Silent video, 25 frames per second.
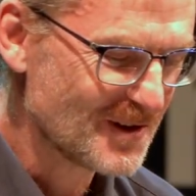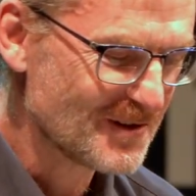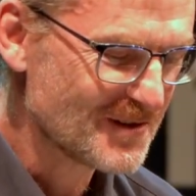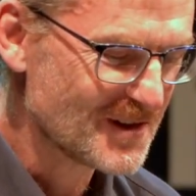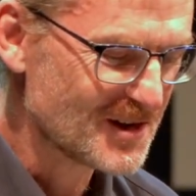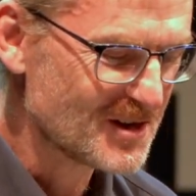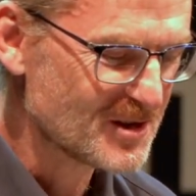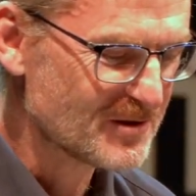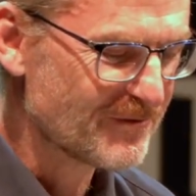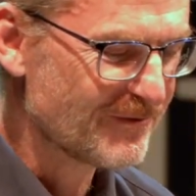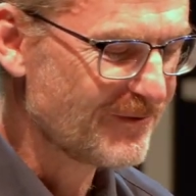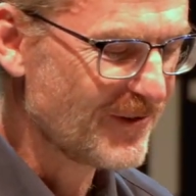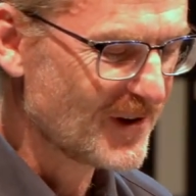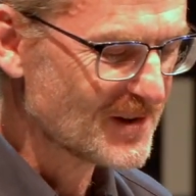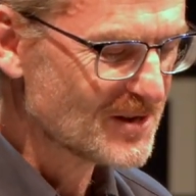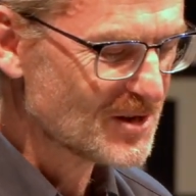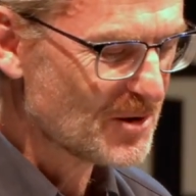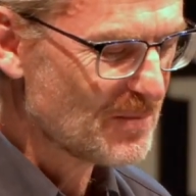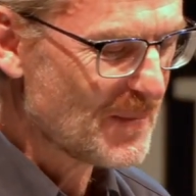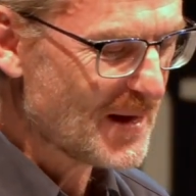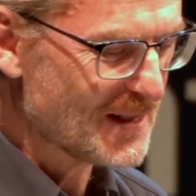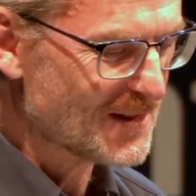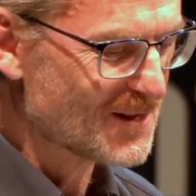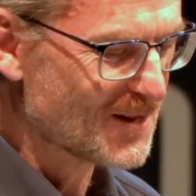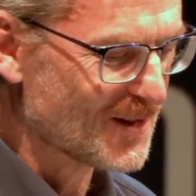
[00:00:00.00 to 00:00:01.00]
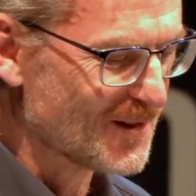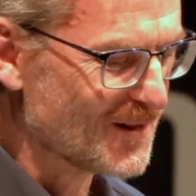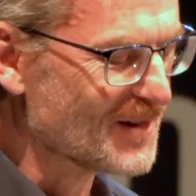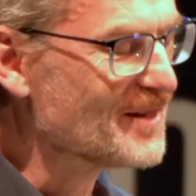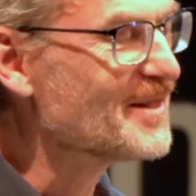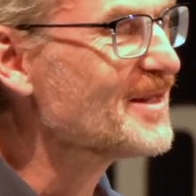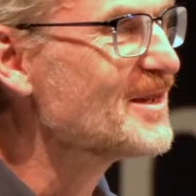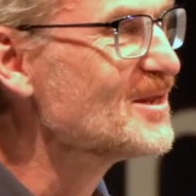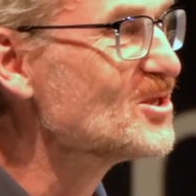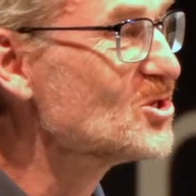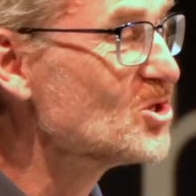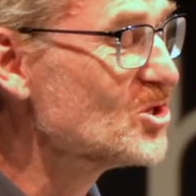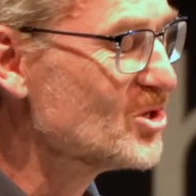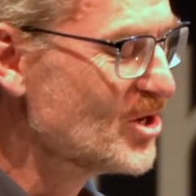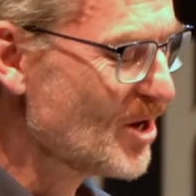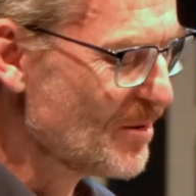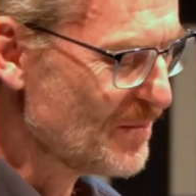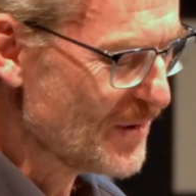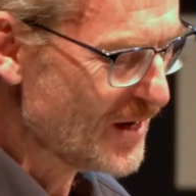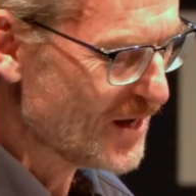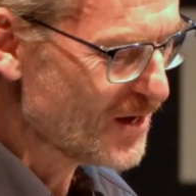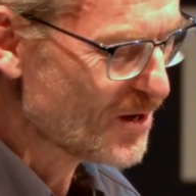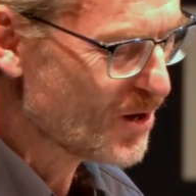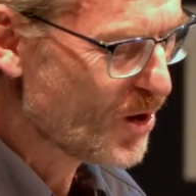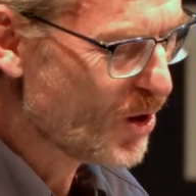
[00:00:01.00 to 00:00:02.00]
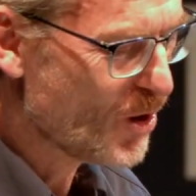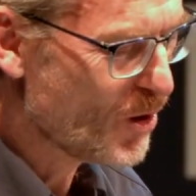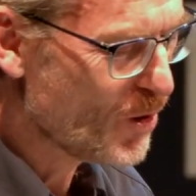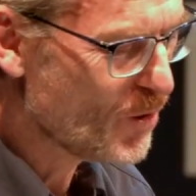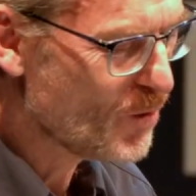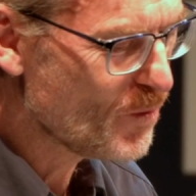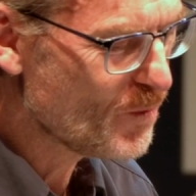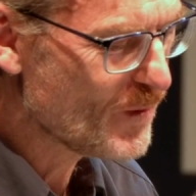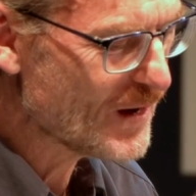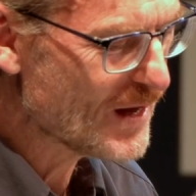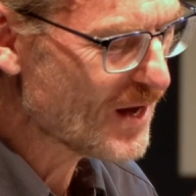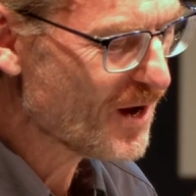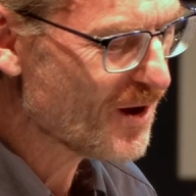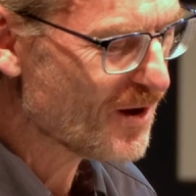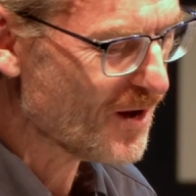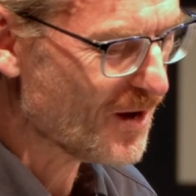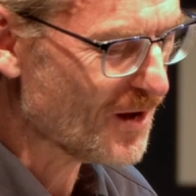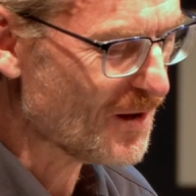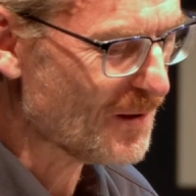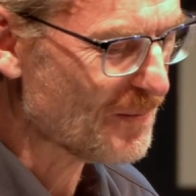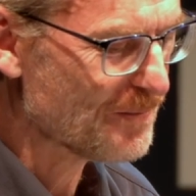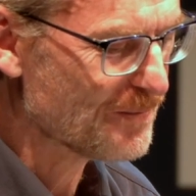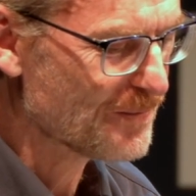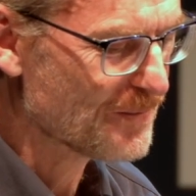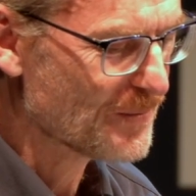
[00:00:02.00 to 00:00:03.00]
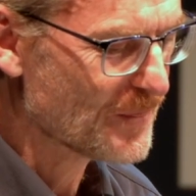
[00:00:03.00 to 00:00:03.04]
that is fundamental in determining who we are,